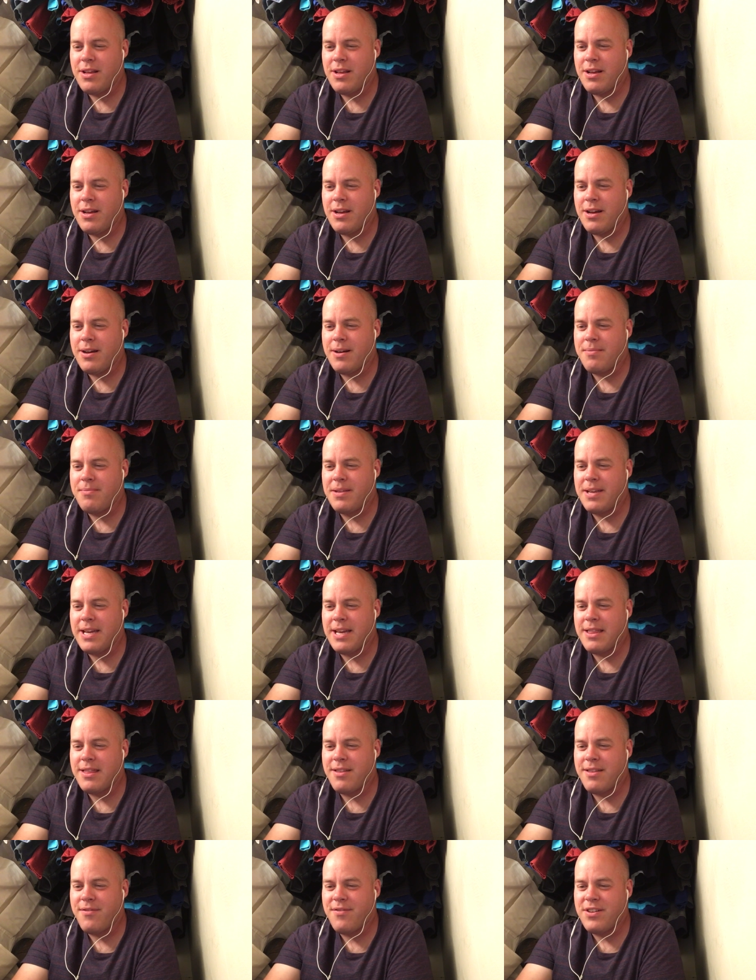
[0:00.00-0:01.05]
um,
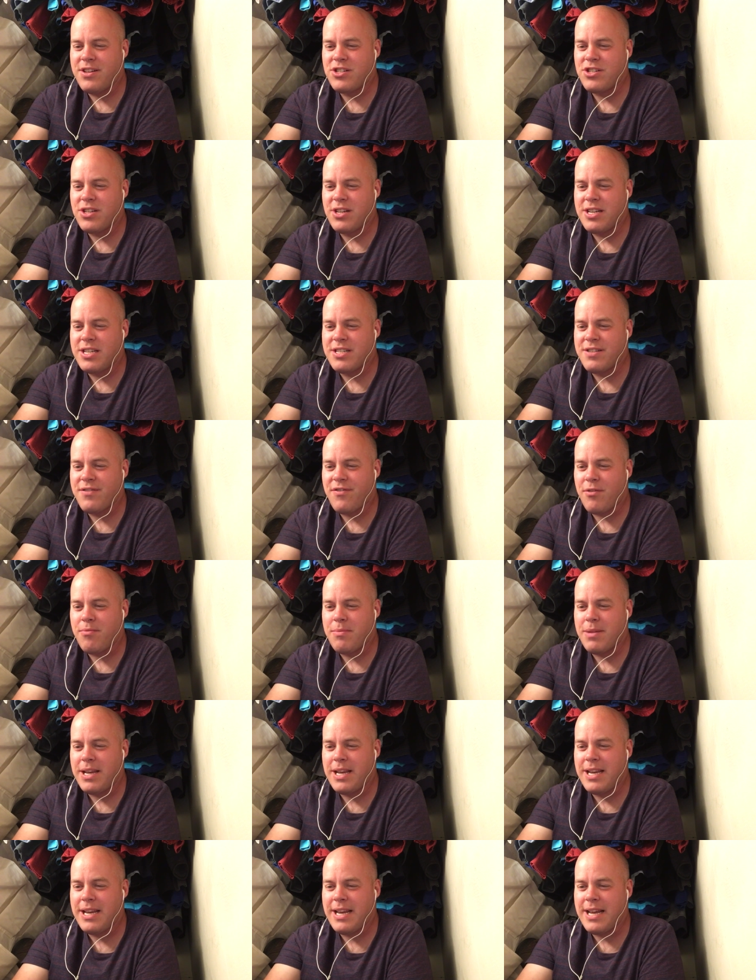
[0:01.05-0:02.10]
yet the vision is for
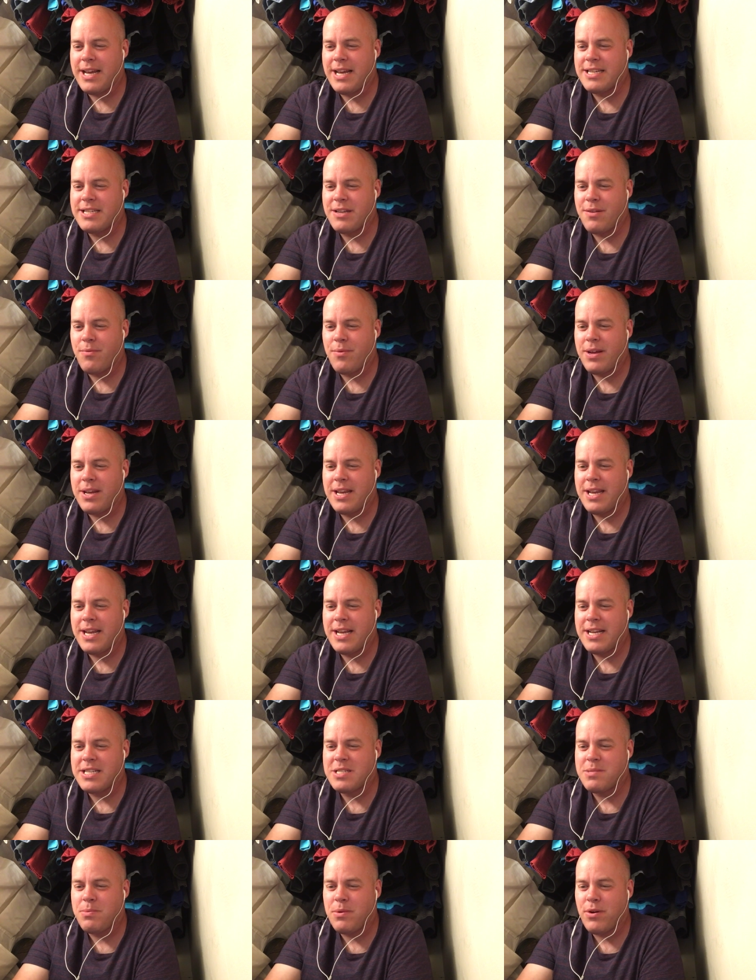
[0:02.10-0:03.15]
many days. And when he
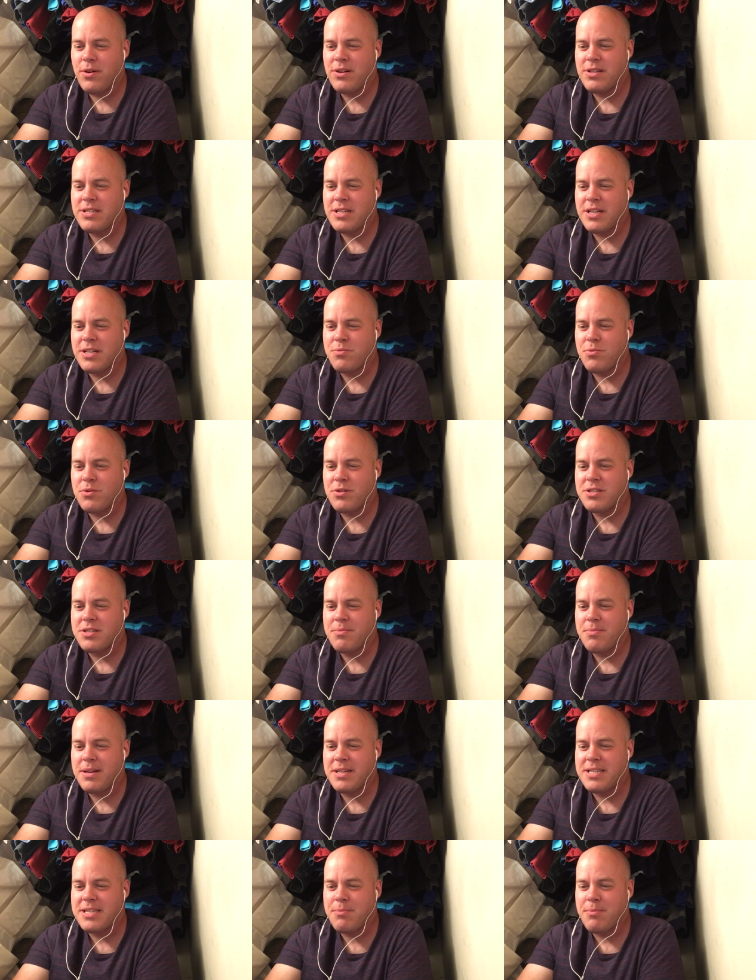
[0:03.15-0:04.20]
had spoken such words to
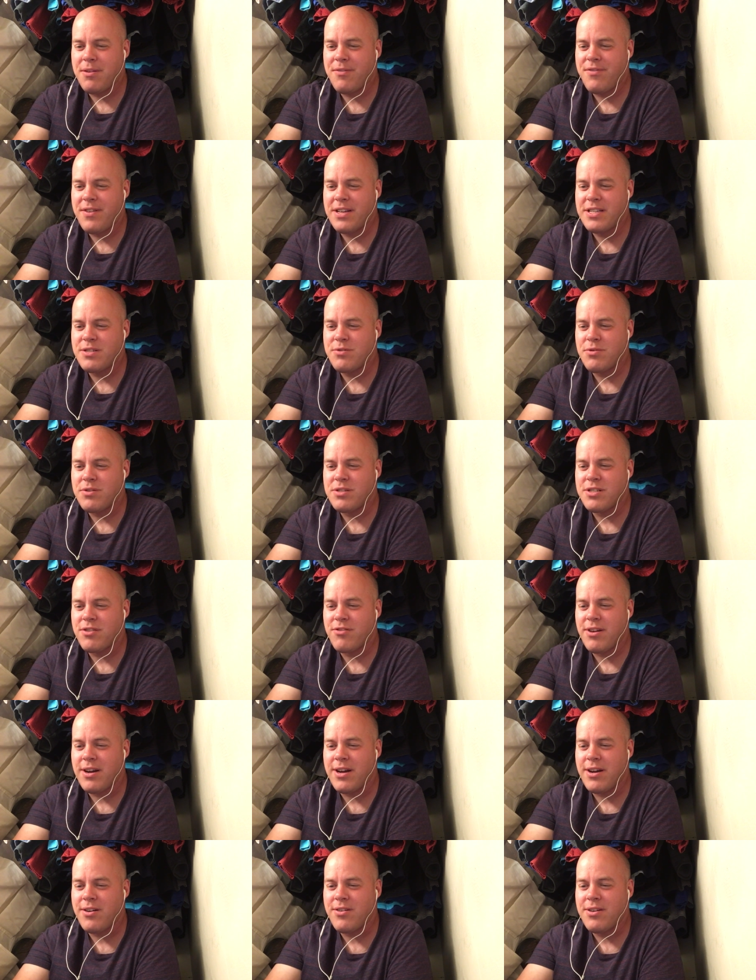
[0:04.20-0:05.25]
me, I set my face towards the
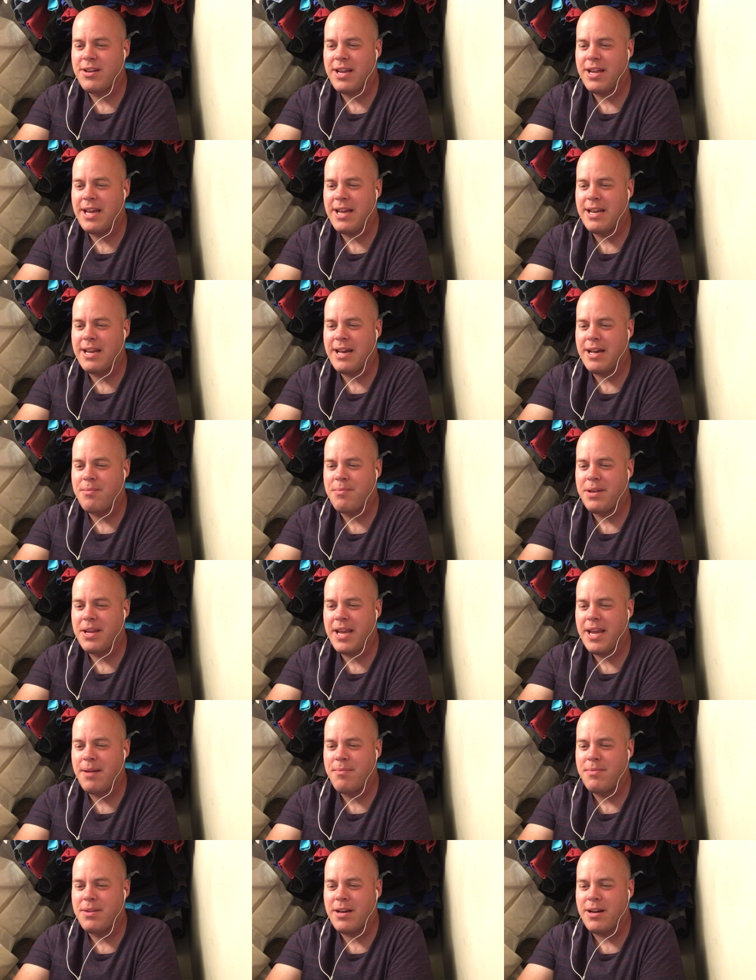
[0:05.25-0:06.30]
ground, and I
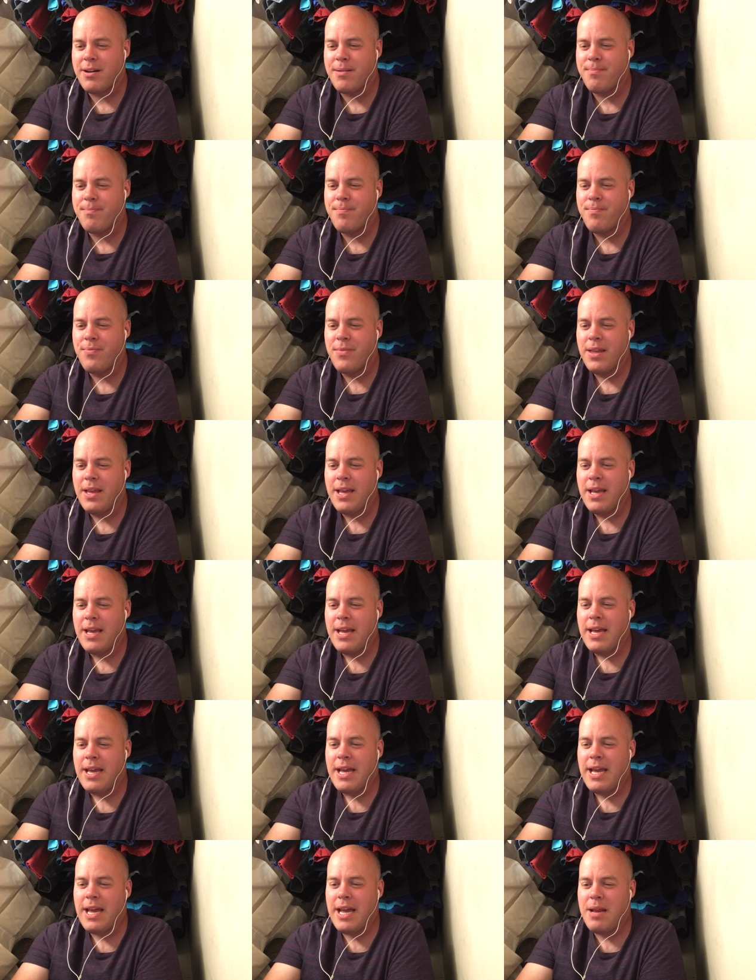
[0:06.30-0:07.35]
became dumb.
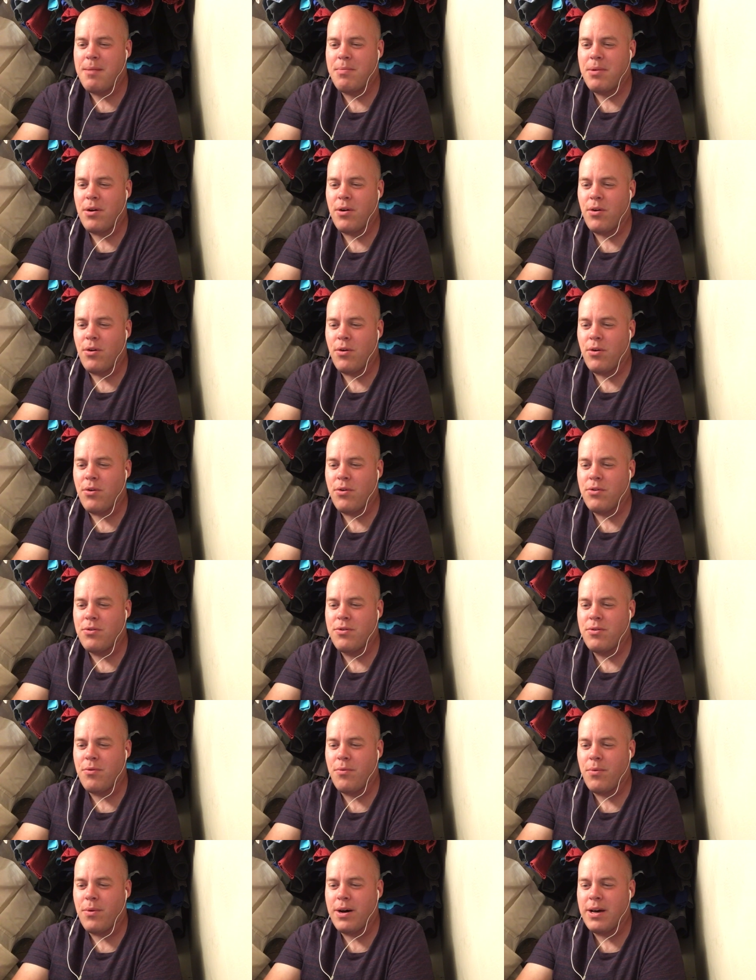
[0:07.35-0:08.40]
And behold,
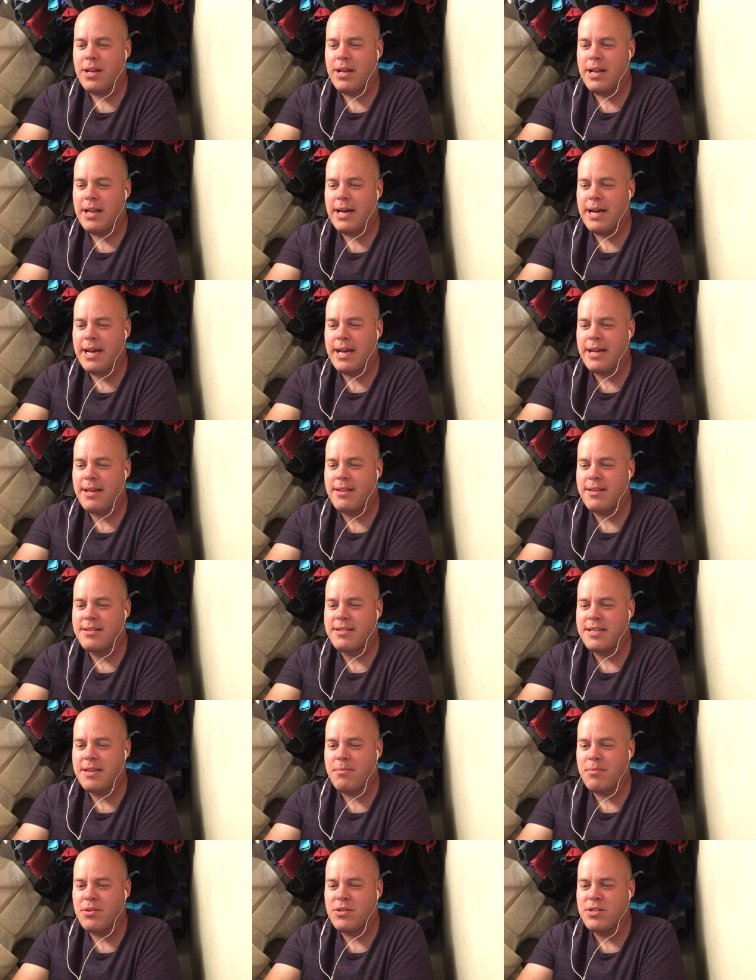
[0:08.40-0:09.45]
one like the
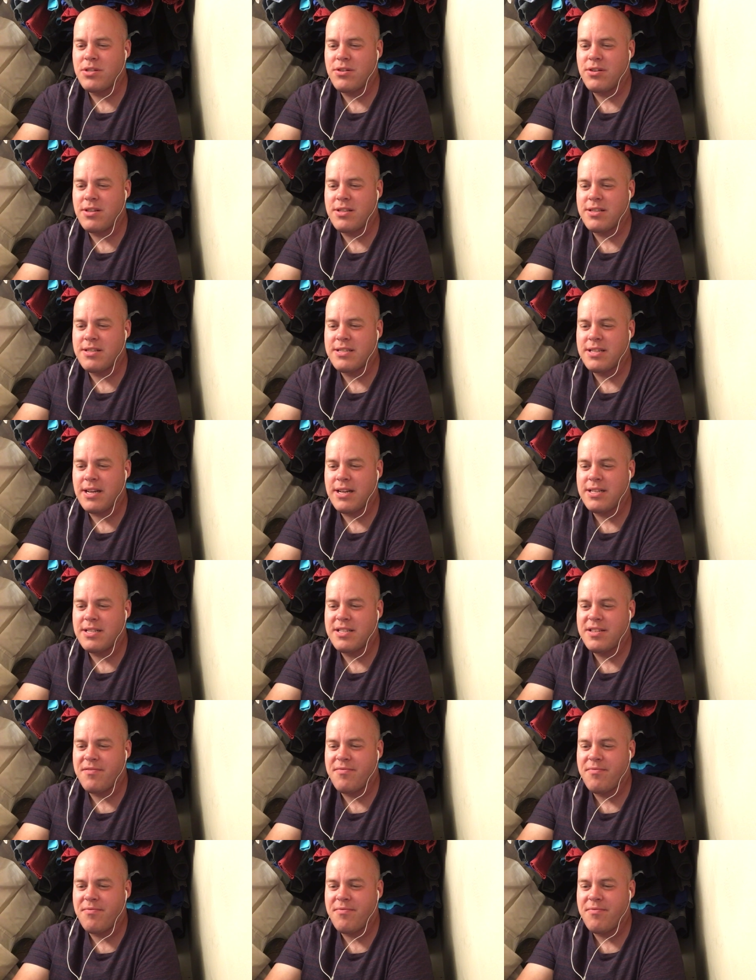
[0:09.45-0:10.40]
similitude of the sons of